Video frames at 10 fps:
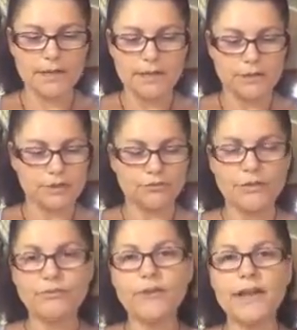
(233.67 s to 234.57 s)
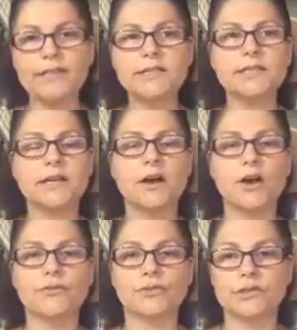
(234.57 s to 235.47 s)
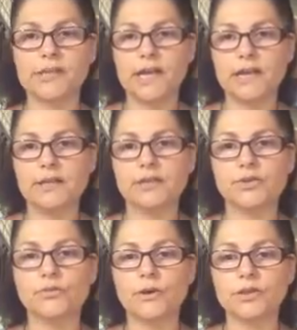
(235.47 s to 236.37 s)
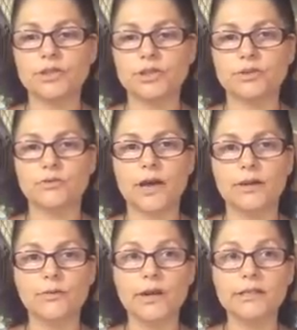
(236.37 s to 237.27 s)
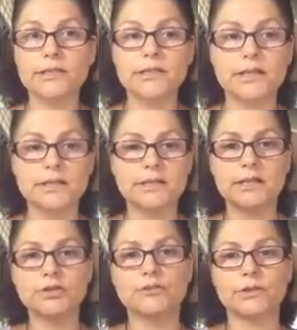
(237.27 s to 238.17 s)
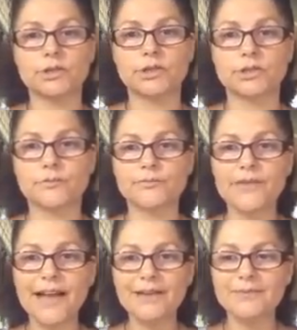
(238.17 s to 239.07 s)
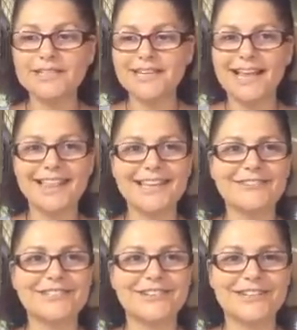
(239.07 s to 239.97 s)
reflect of your day that you want to do, and what is it that you want to do. Hi, Michelle. Thank you for joining,